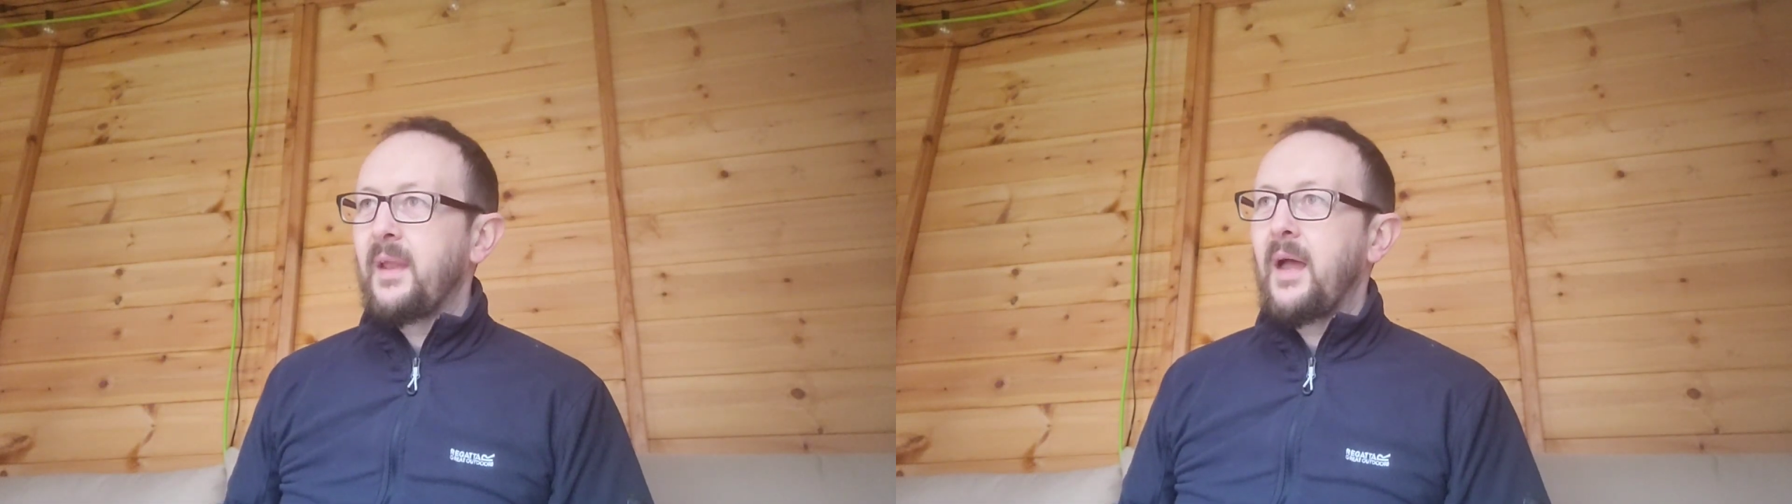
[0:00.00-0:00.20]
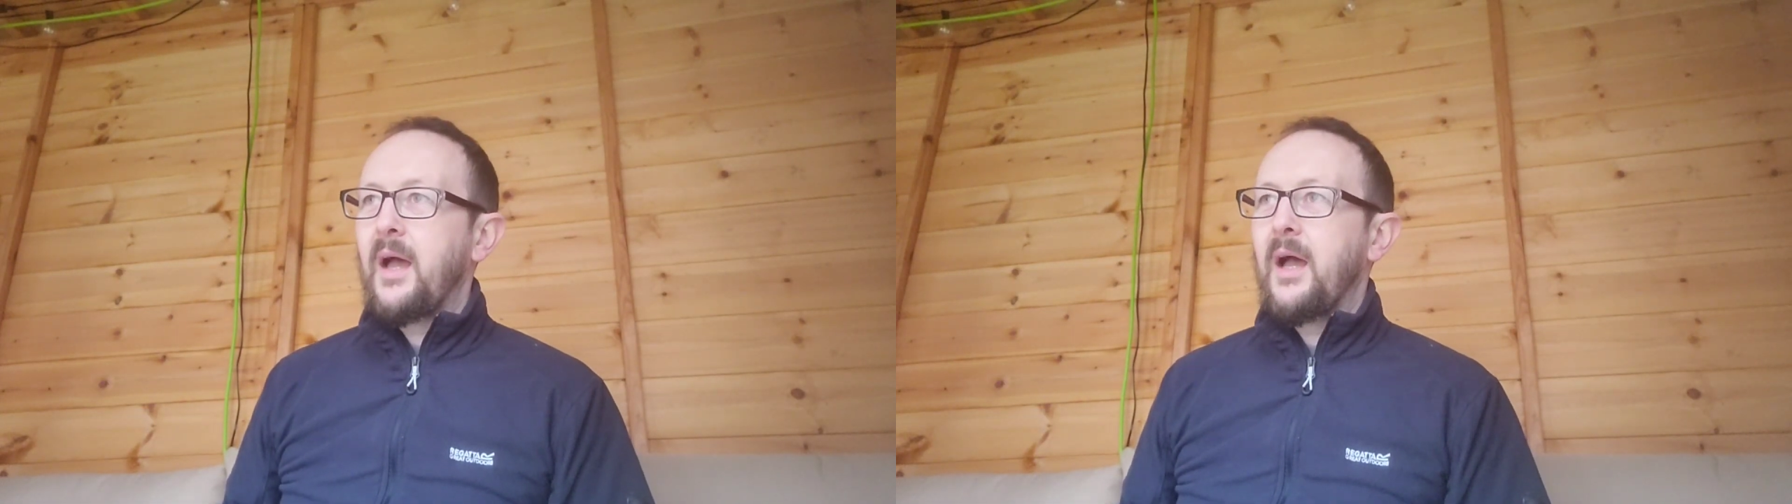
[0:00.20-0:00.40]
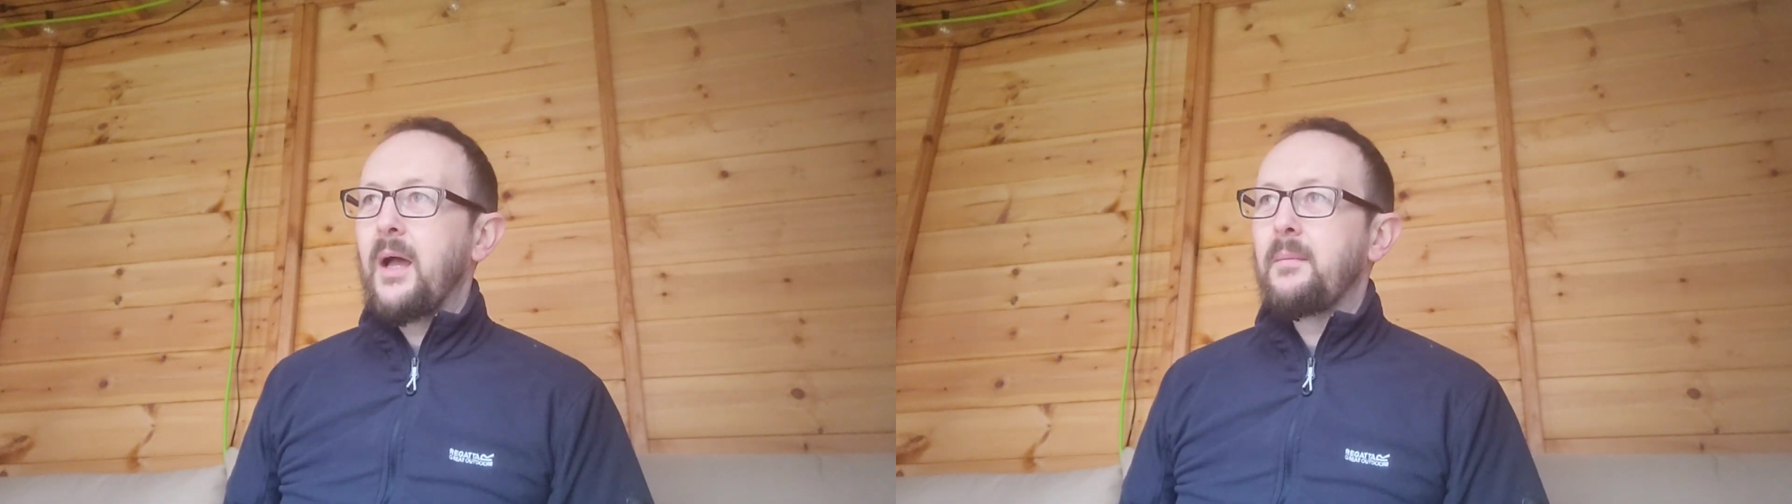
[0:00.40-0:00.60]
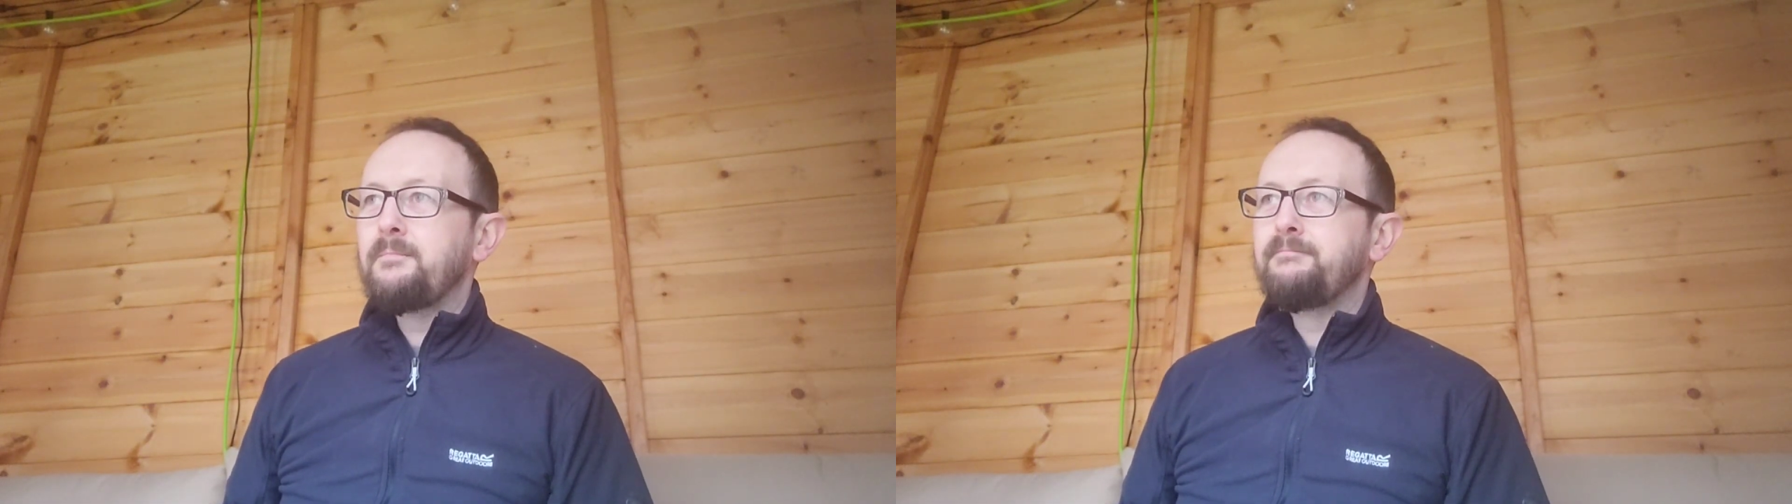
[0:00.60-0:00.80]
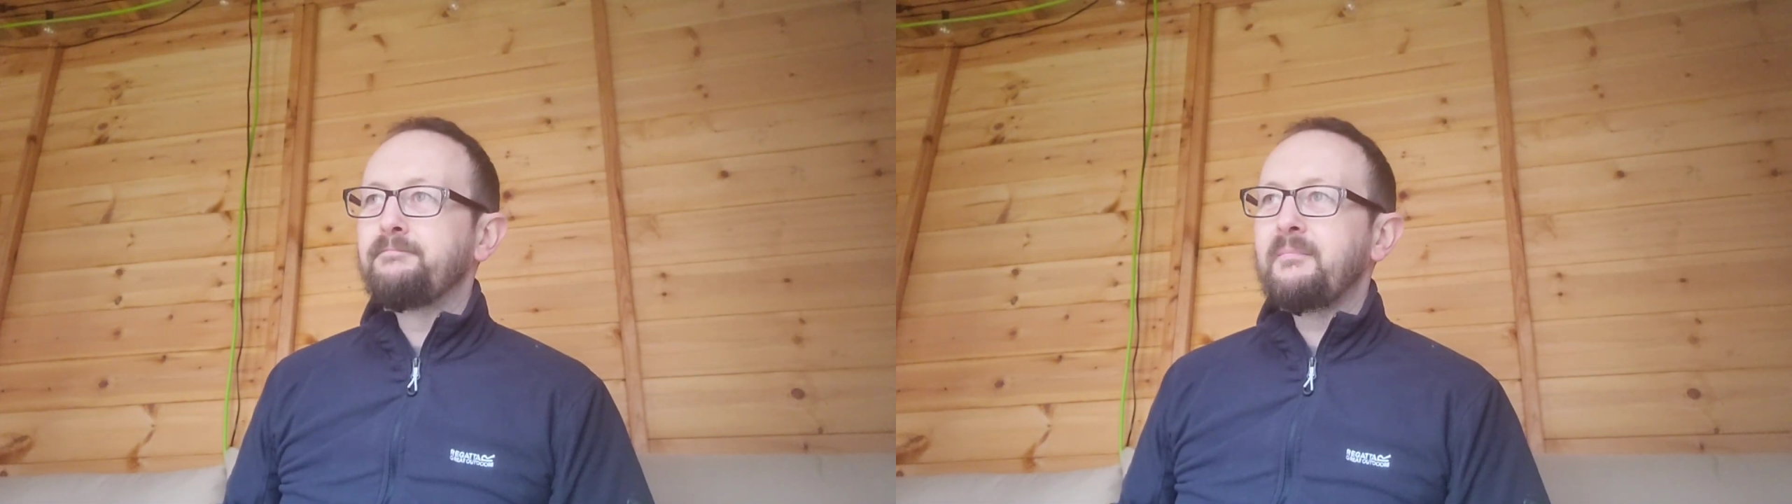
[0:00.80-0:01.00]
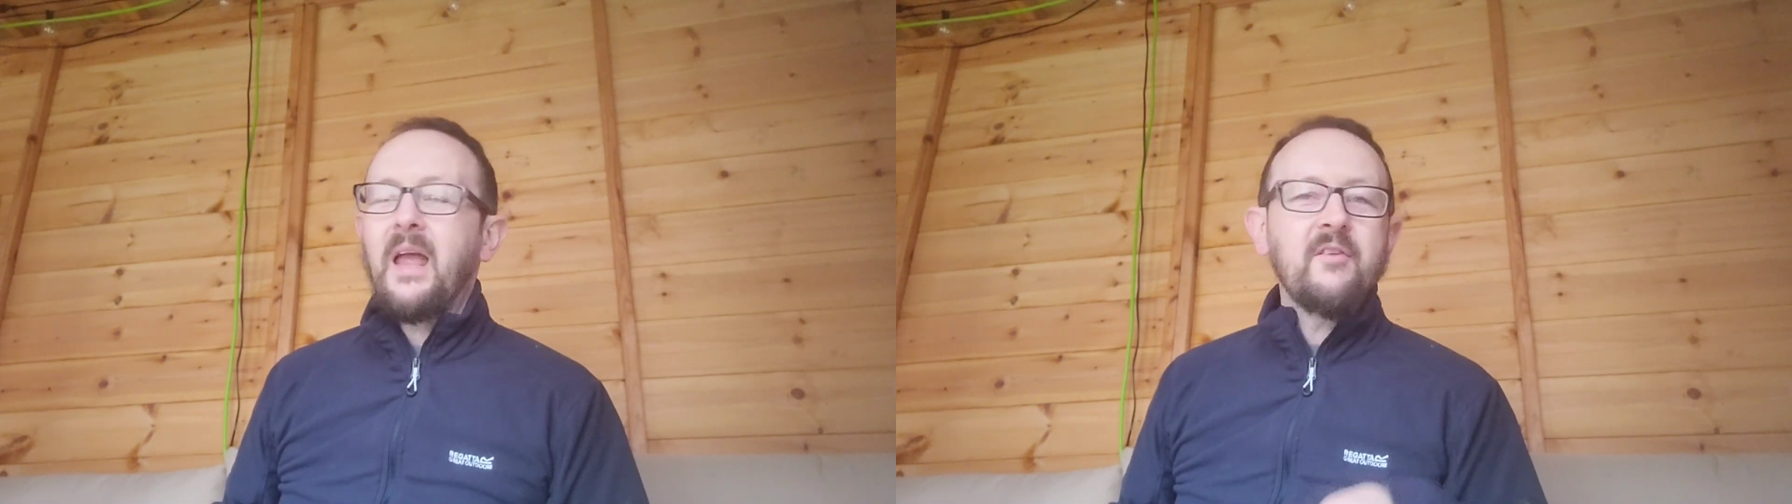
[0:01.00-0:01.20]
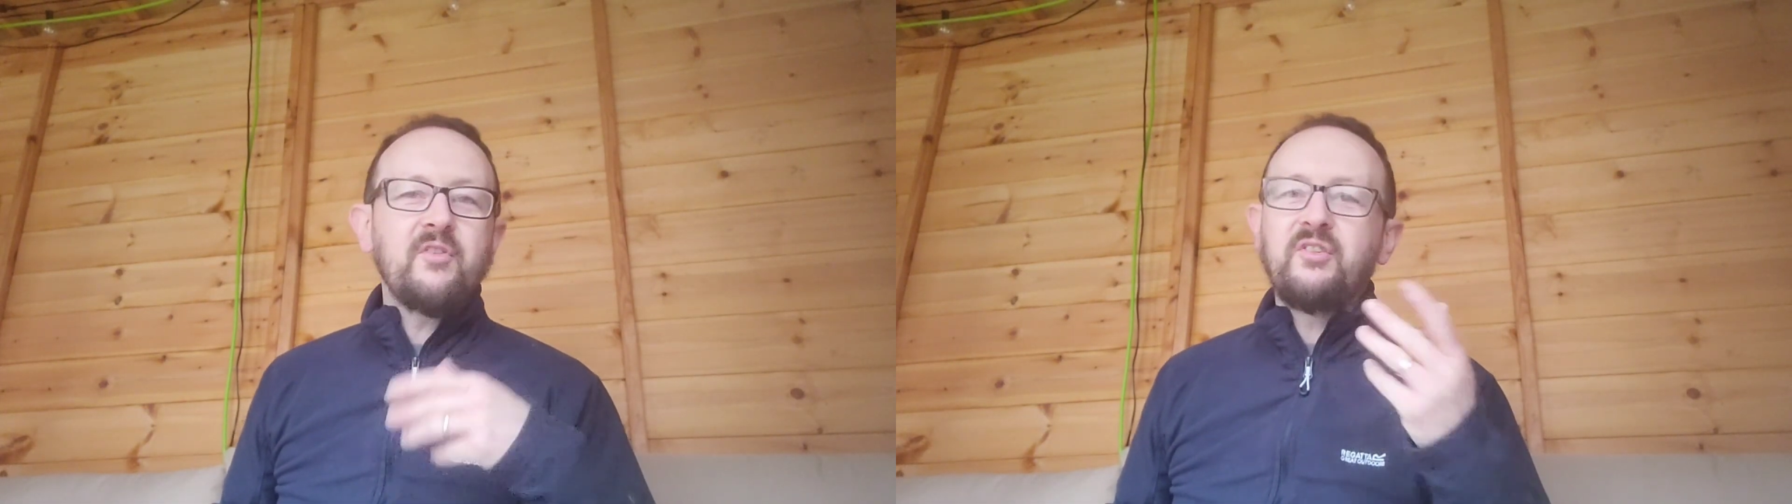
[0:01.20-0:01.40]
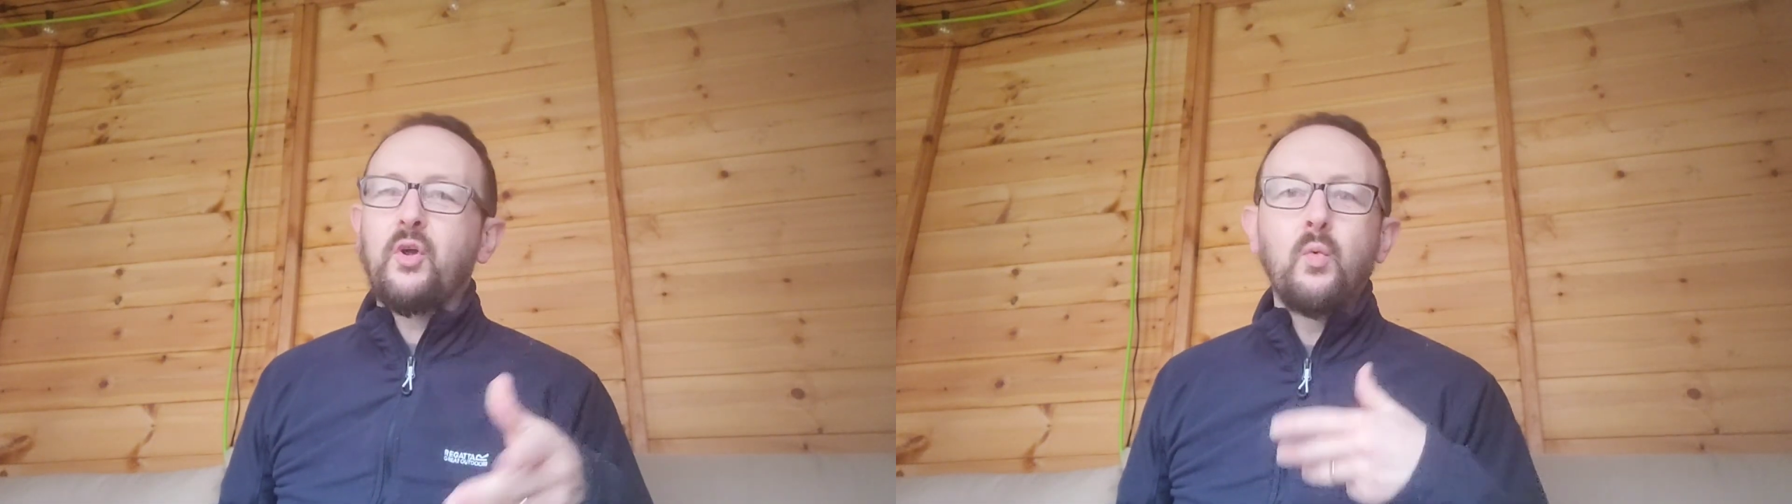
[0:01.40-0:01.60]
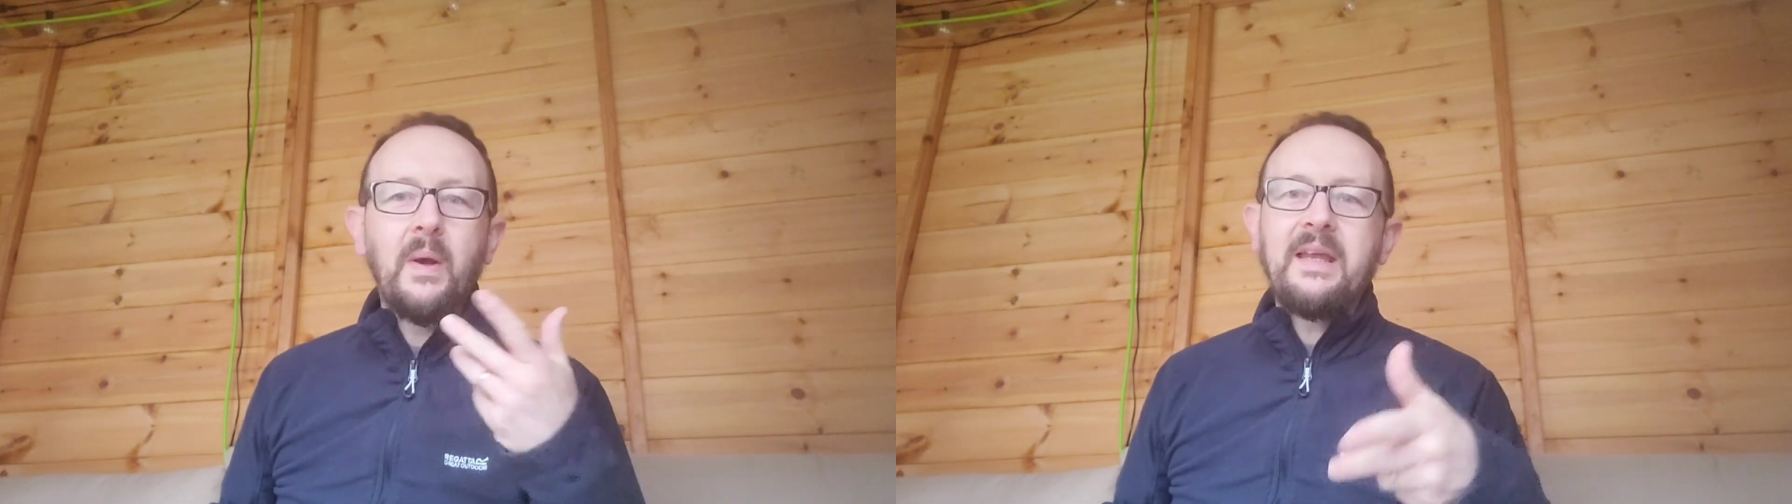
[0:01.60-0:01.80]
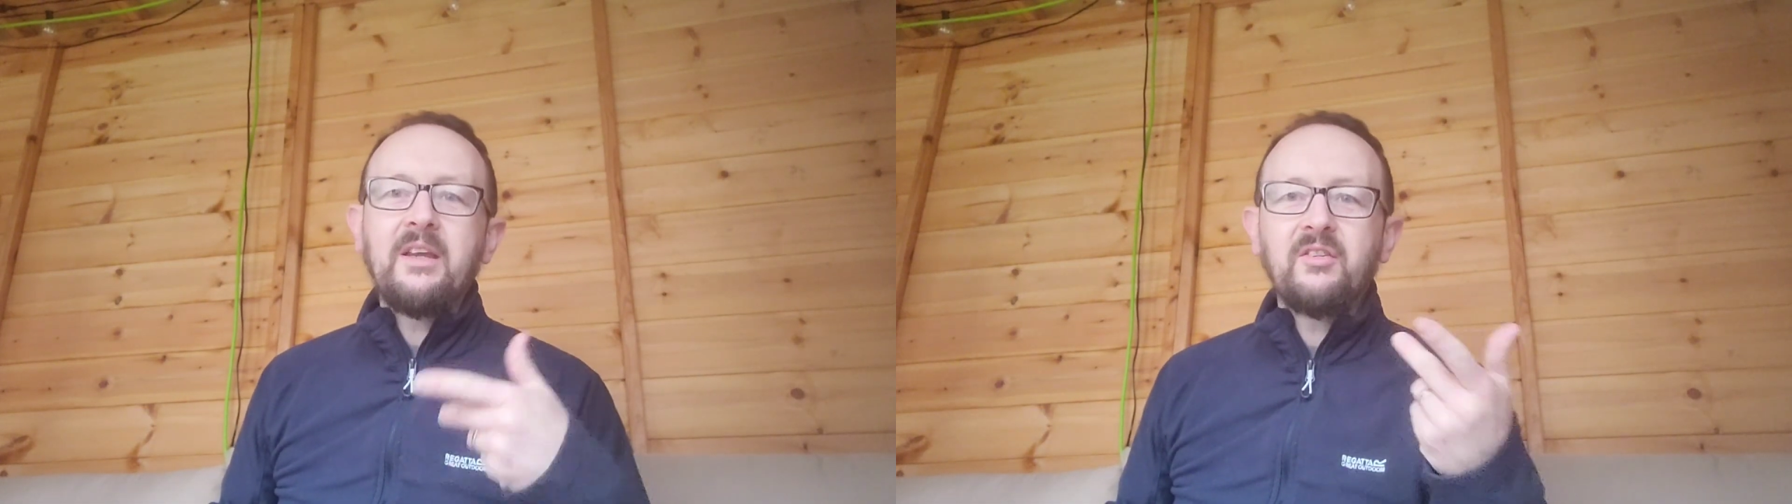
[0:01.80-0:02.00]
every 2
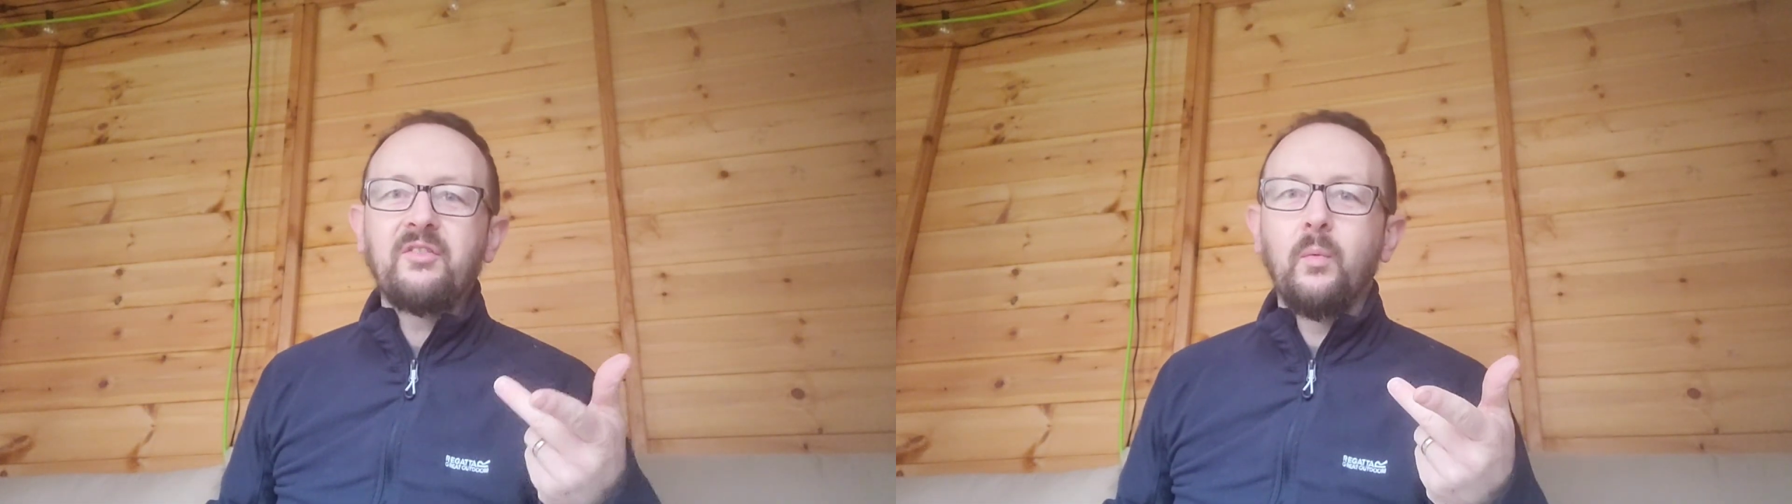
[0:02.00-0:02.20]
weeks